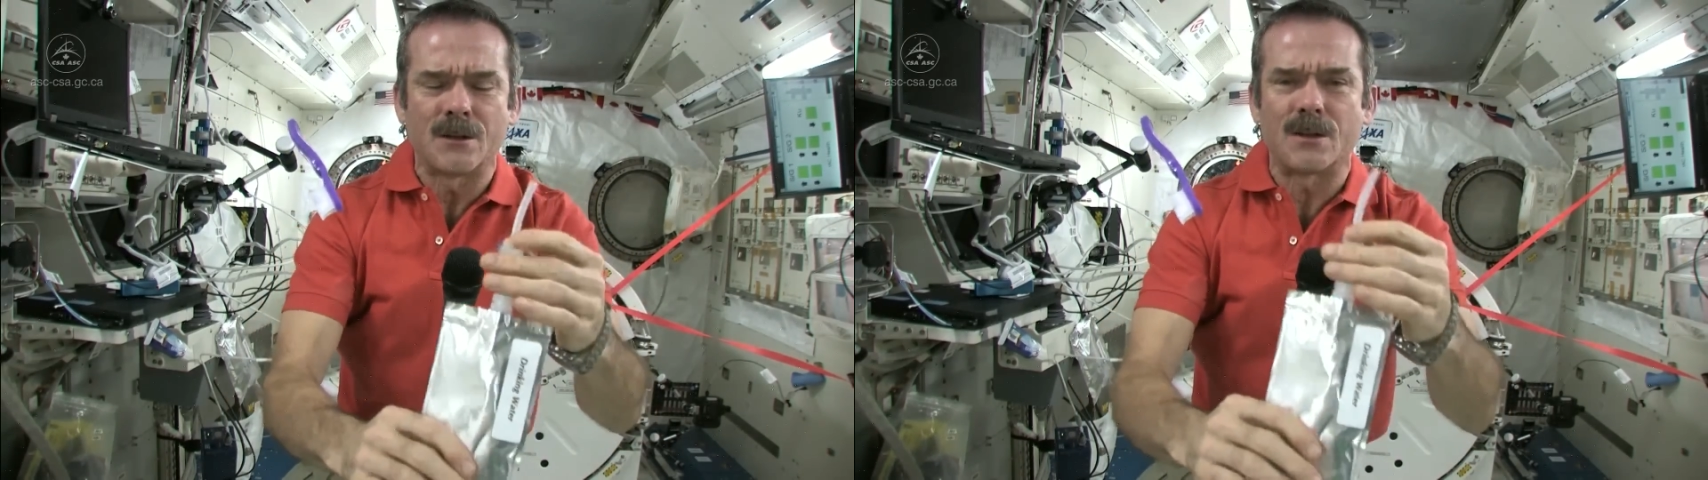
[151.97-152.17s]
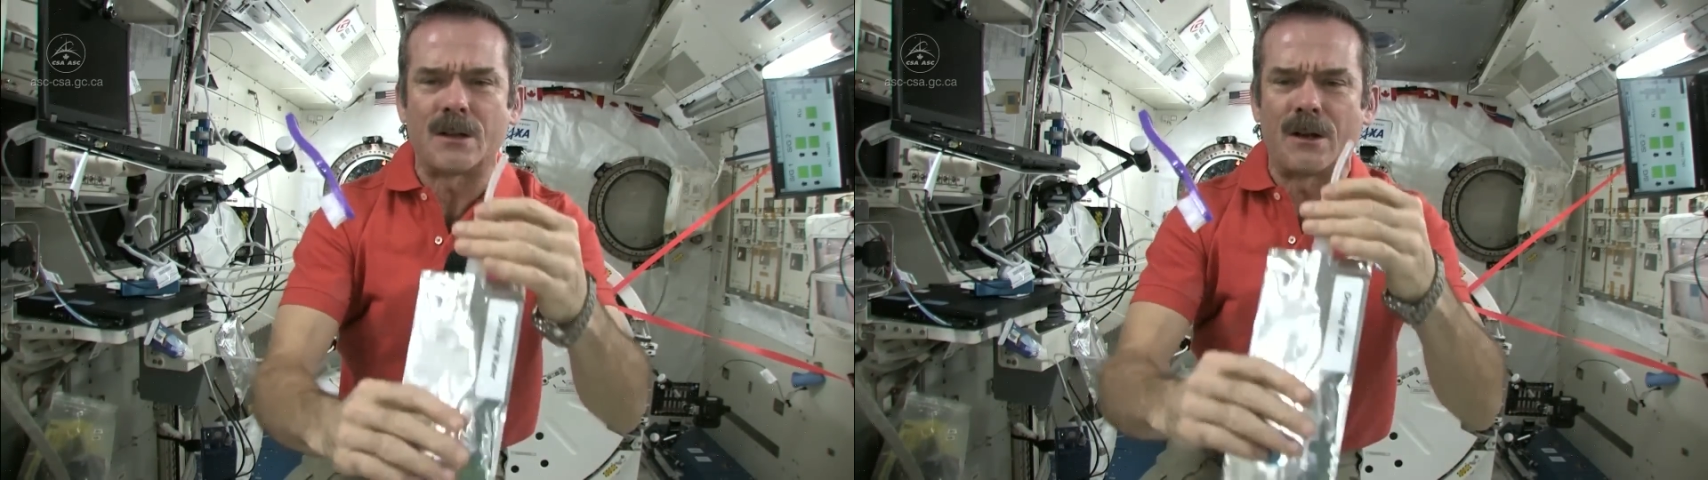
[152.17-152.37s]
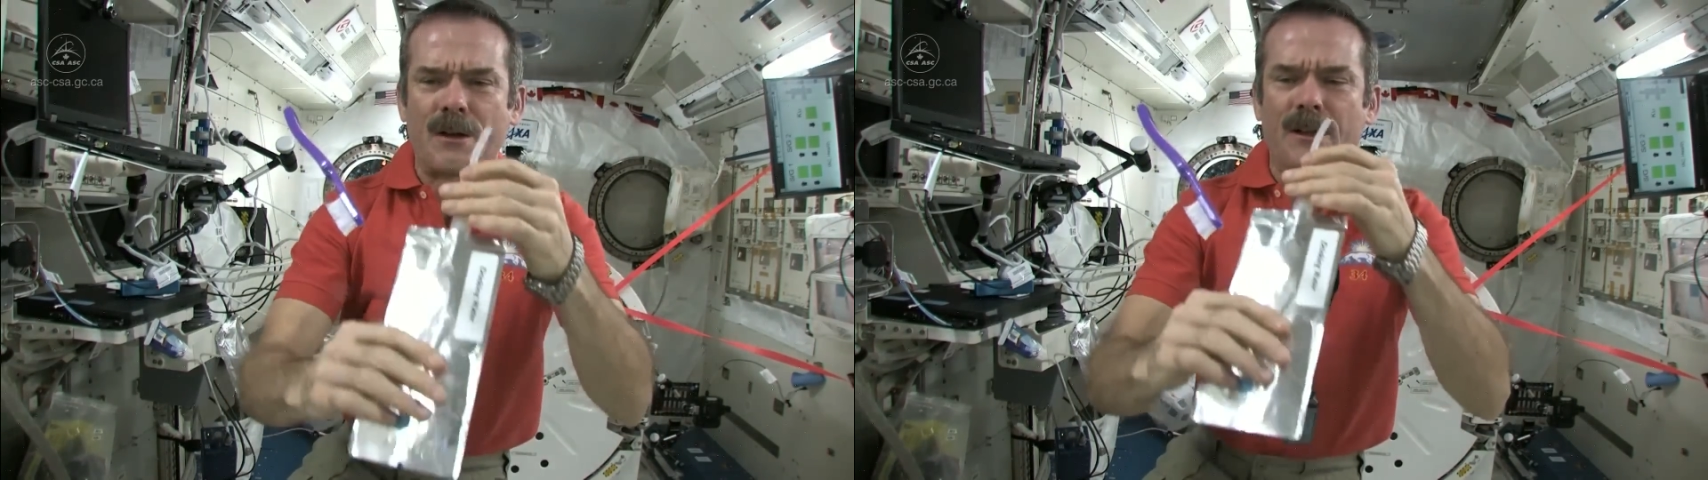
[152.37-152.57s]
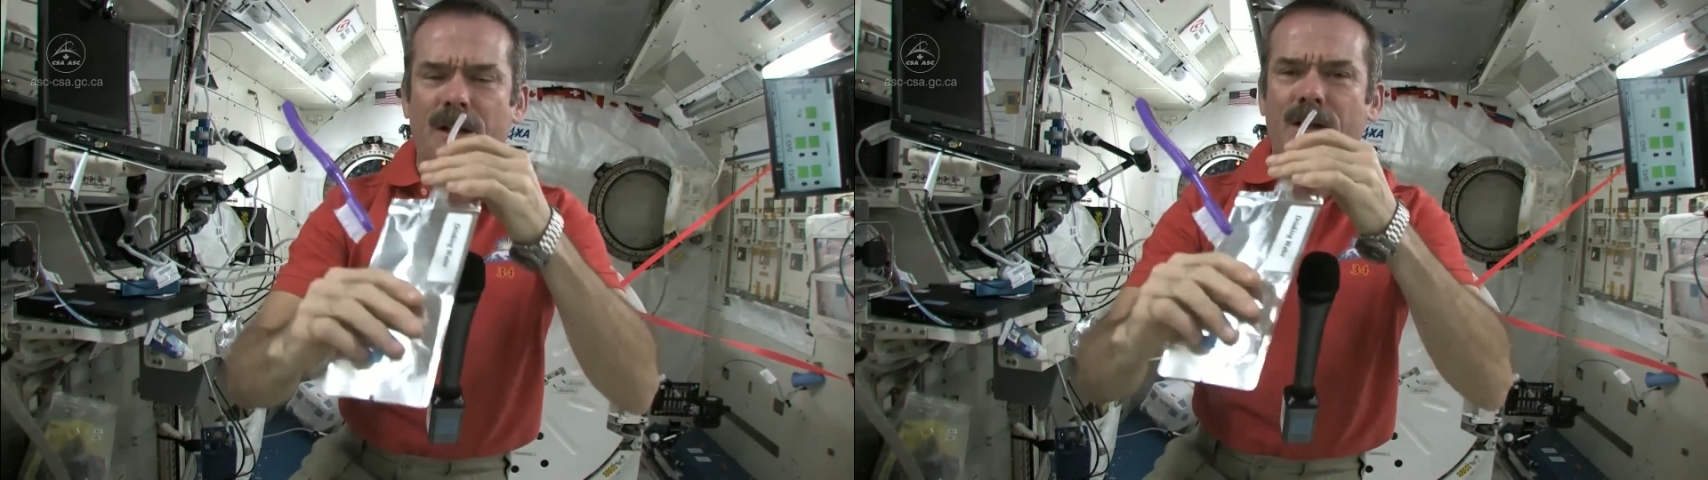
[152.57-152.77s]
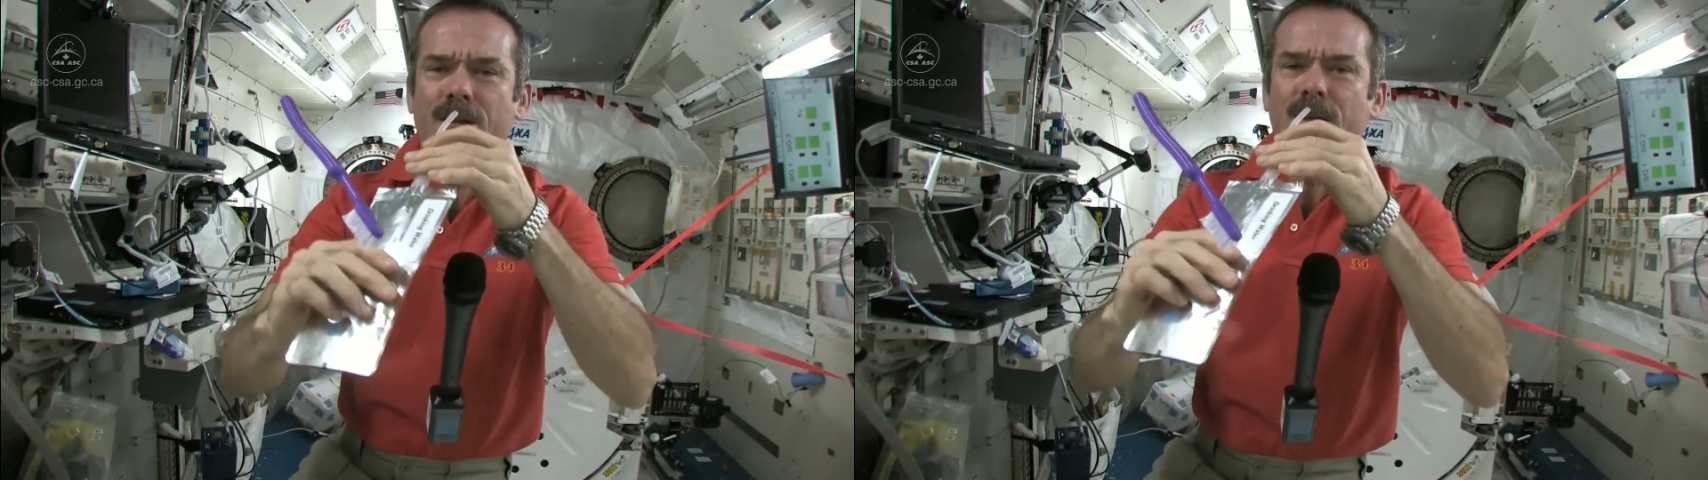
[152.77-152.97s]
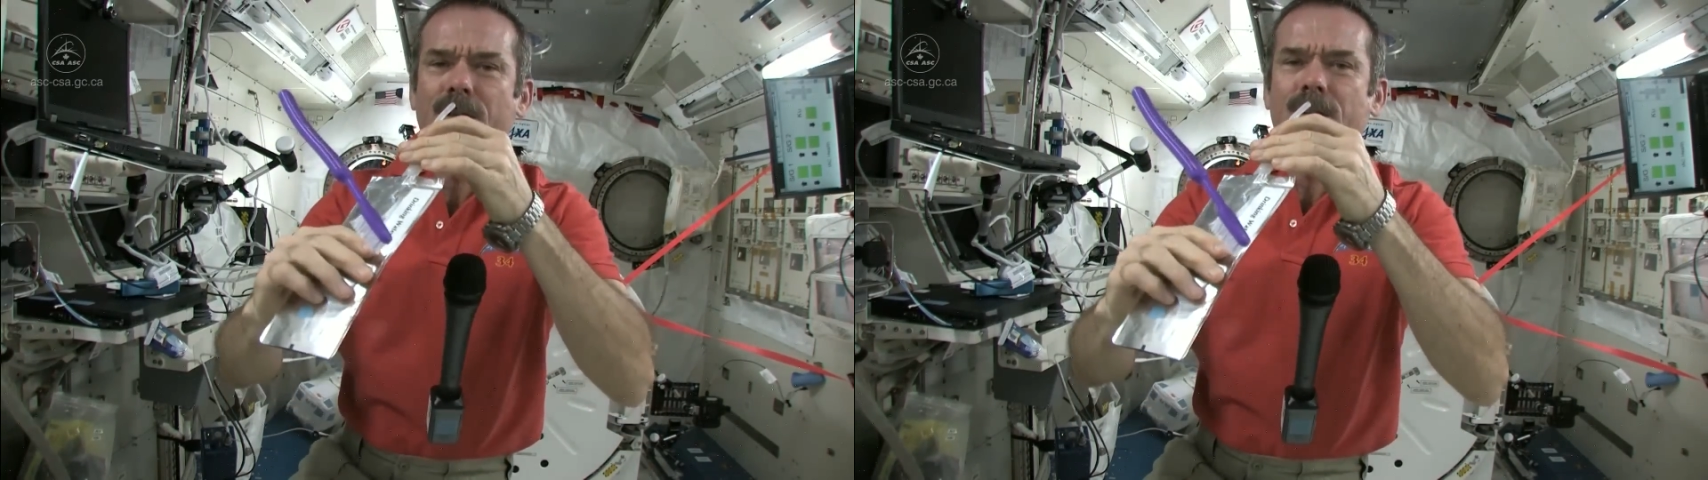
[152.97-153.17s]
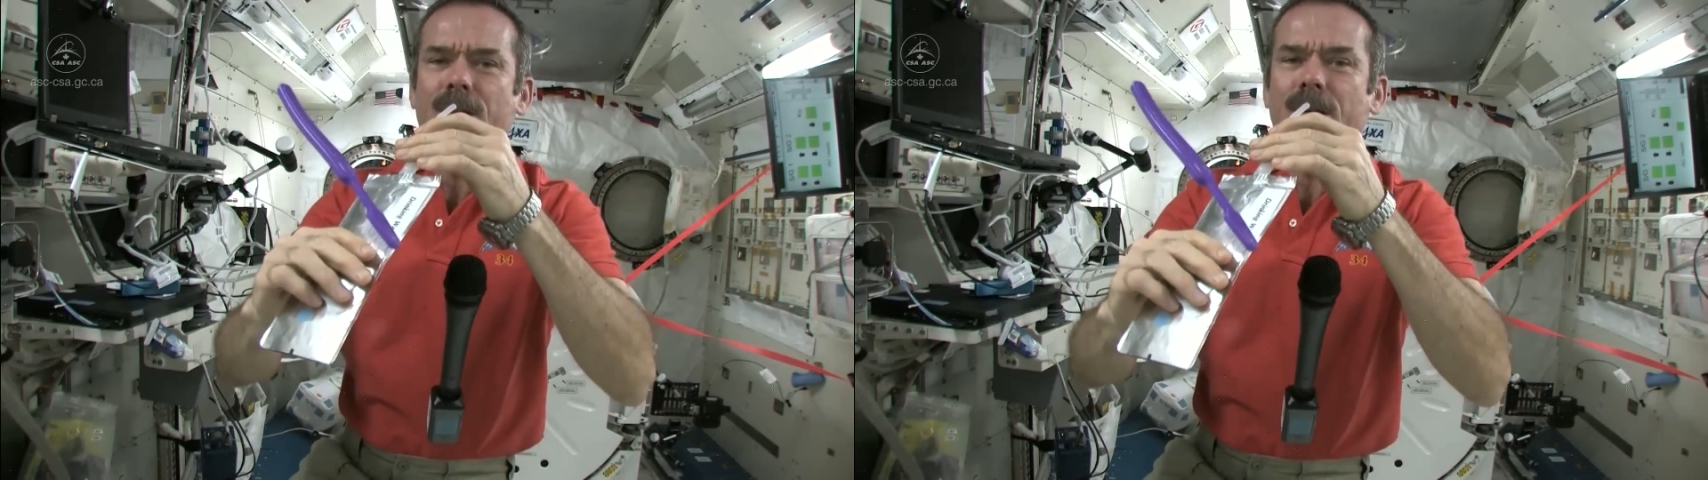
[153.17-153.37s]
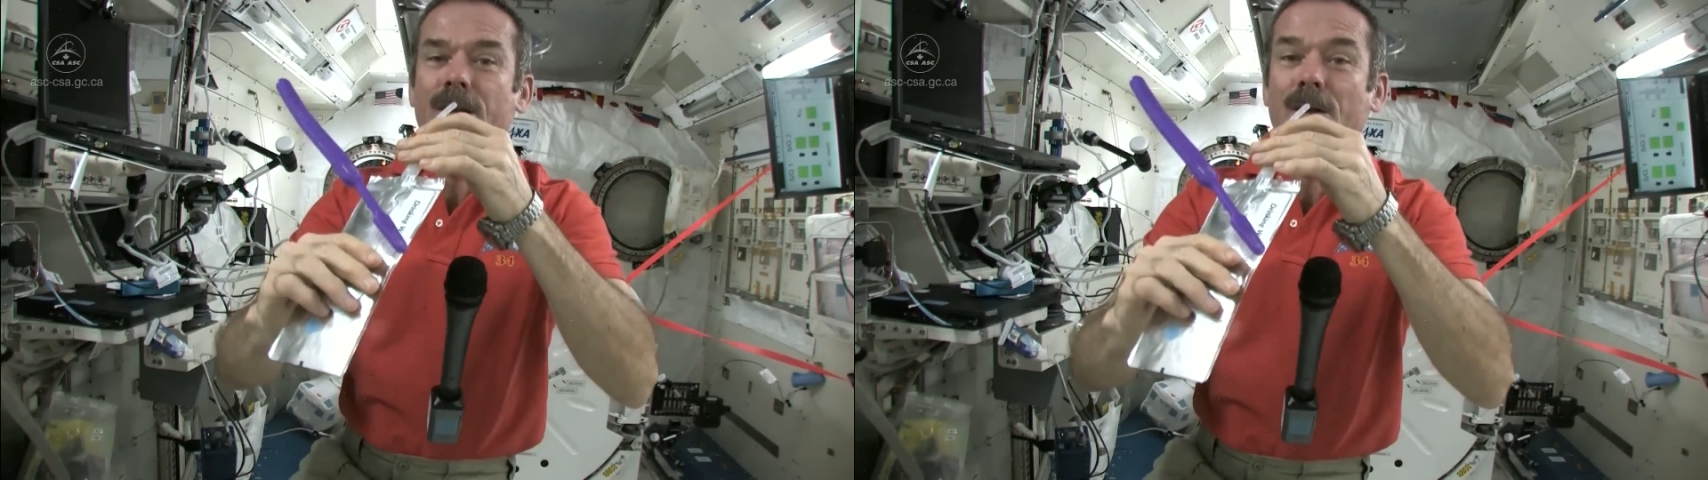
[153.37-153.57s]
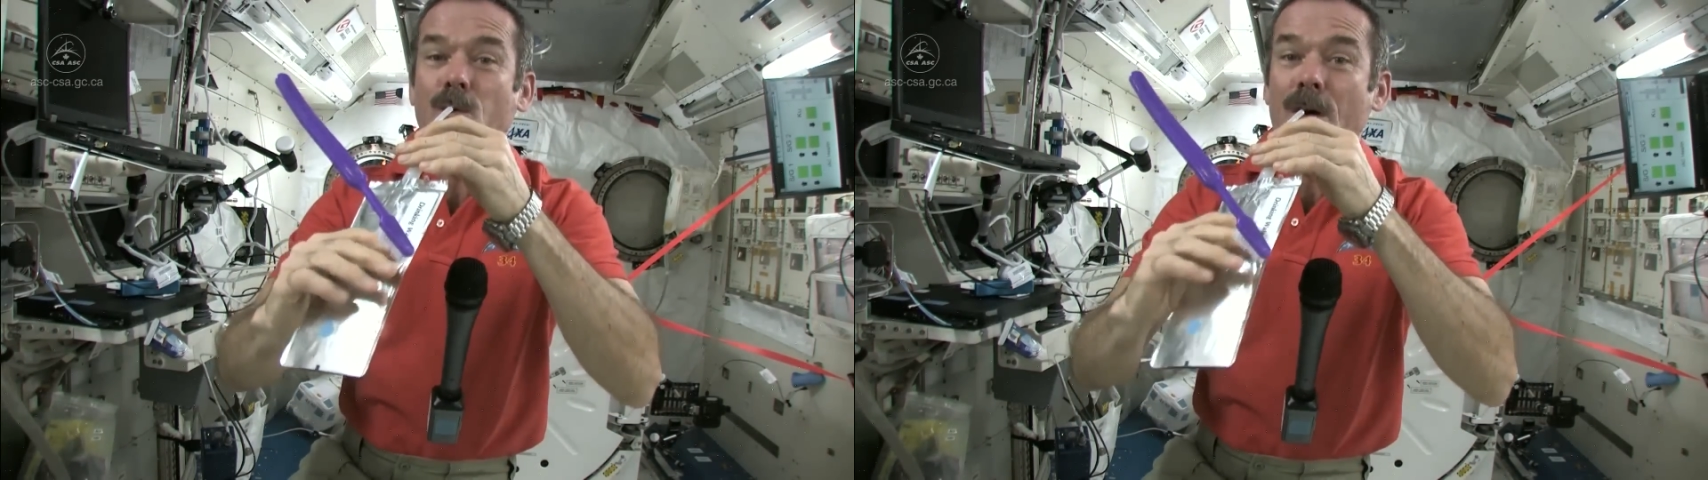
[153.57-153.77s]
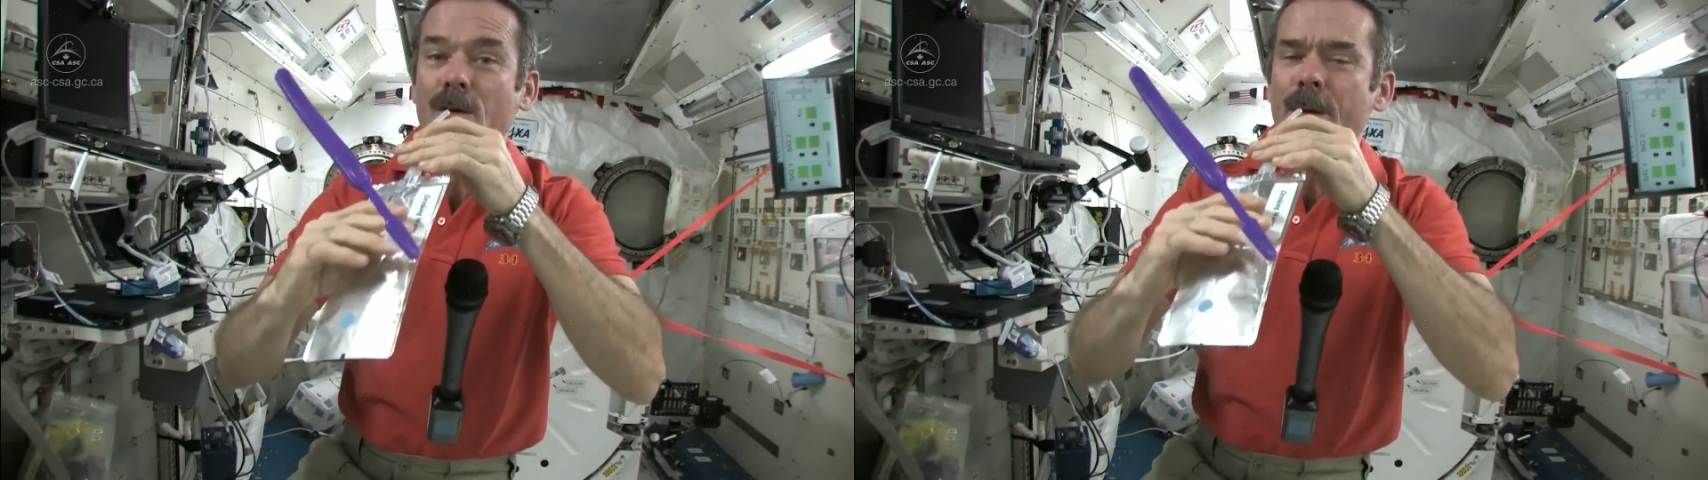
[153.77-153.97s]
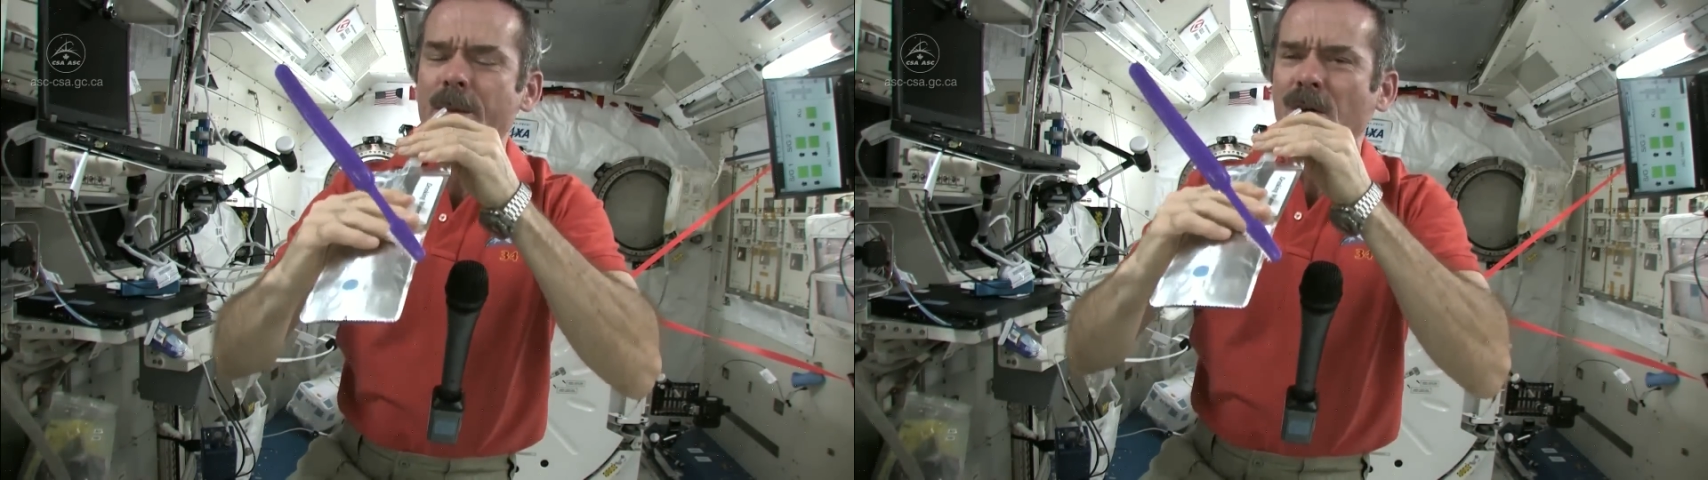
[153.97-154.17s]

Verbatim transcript: So now I'll uh, get a little water in my